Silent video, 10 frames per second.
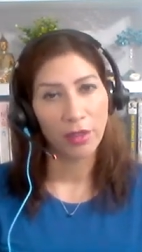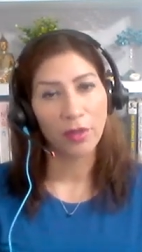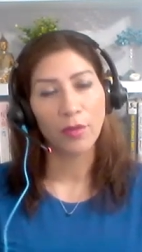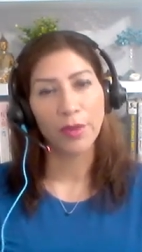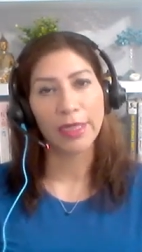
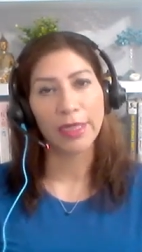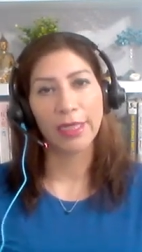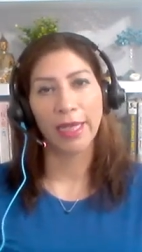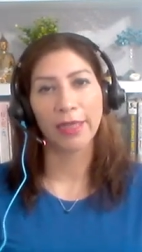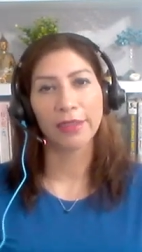You
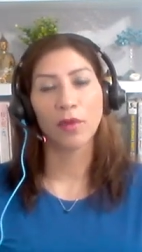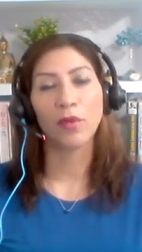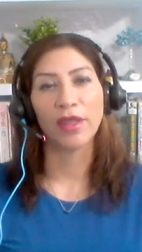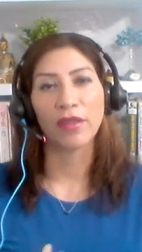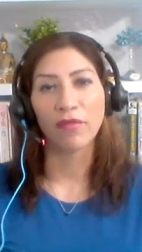reconnect
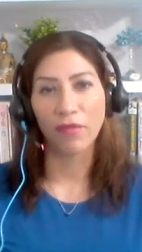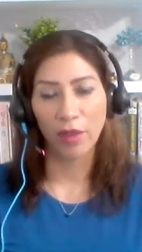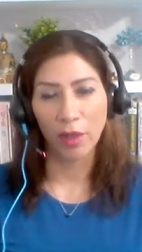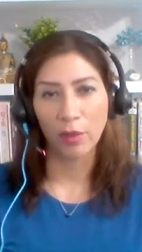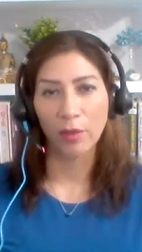with
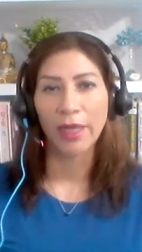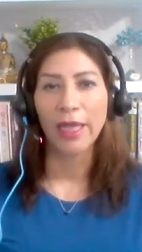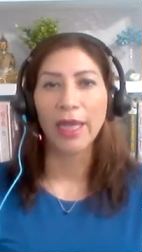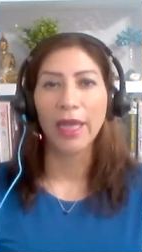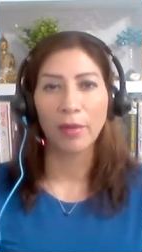flow
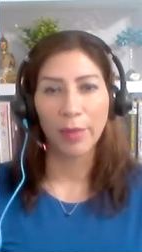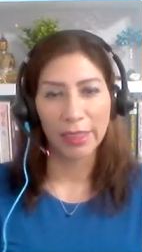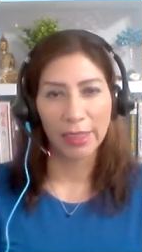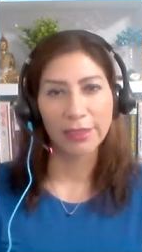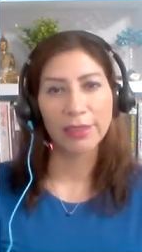in
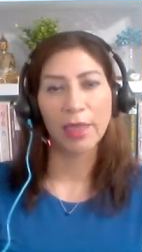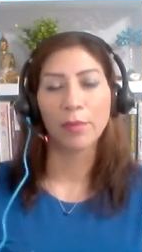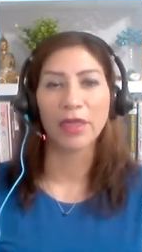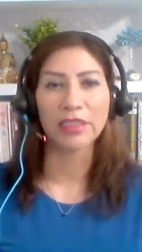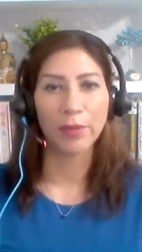abundance and
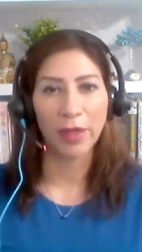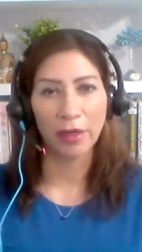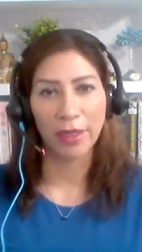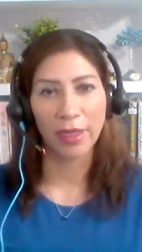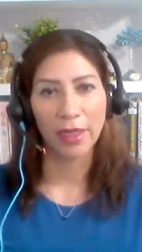
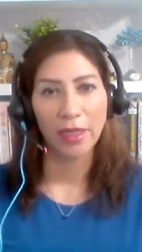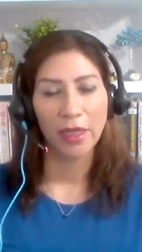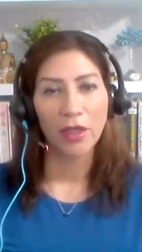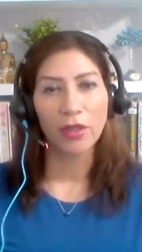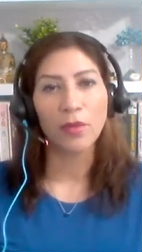prosperity.
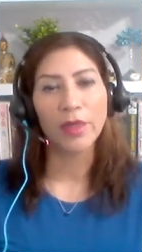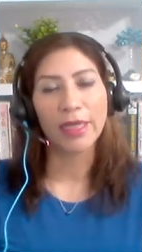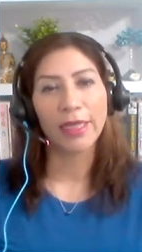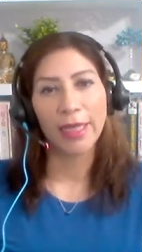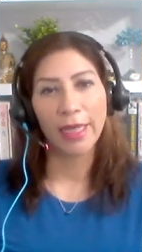You
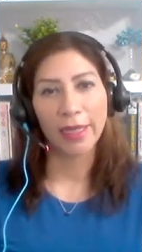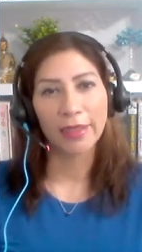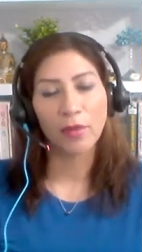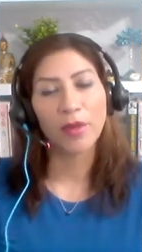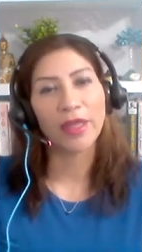
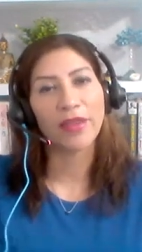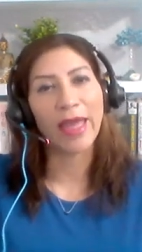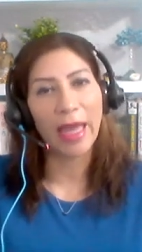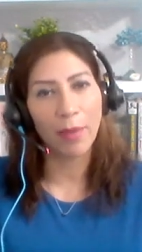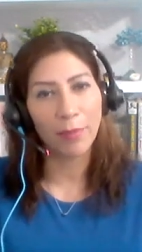reconnect with
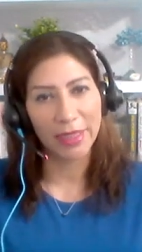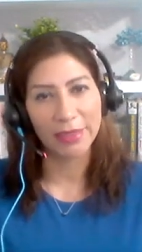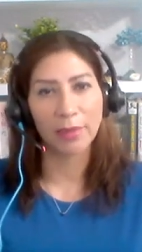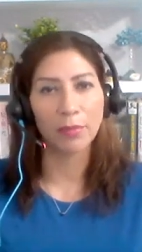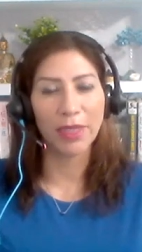
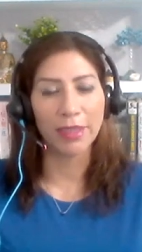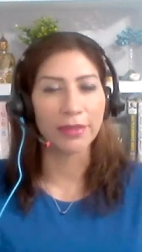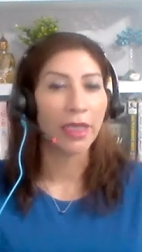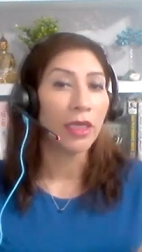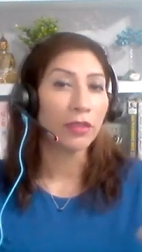happiness and peace.
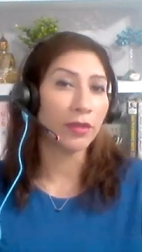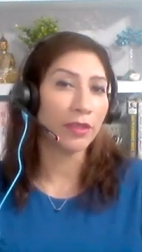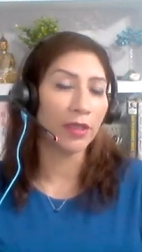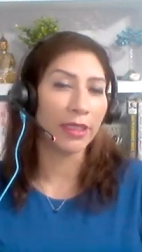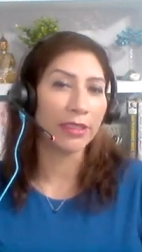So
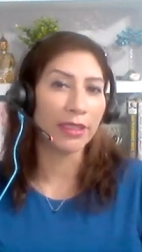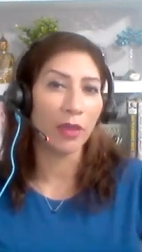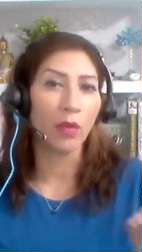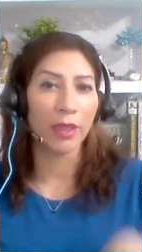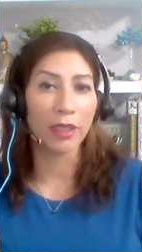as you can
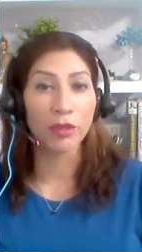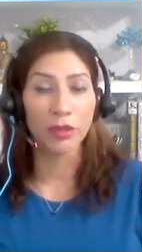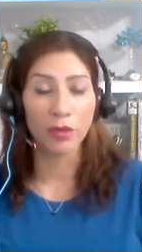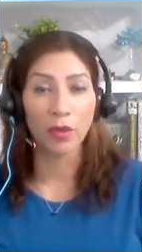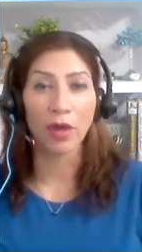see, one and
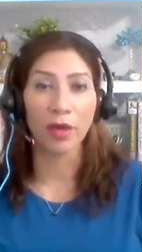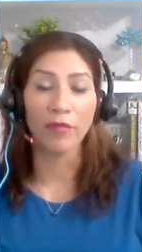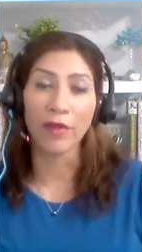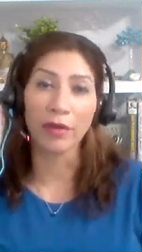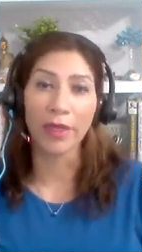two are
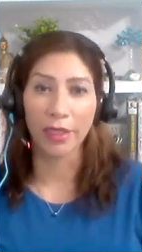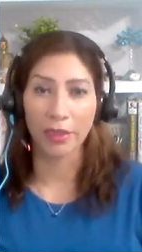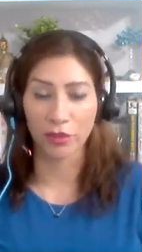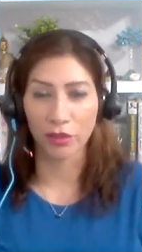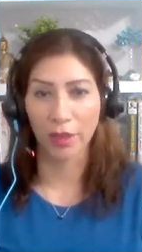very
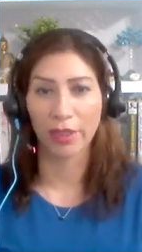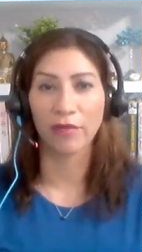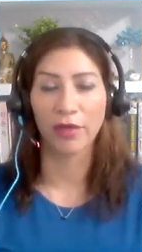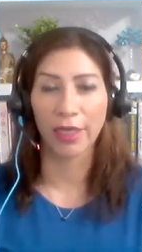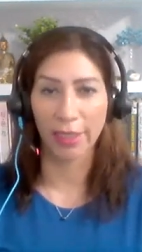intertwined. They're
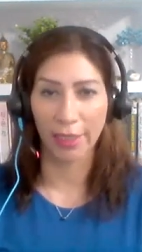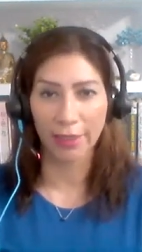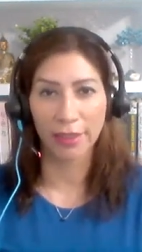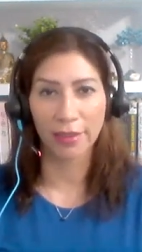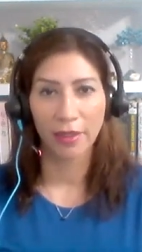very
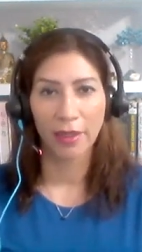connected.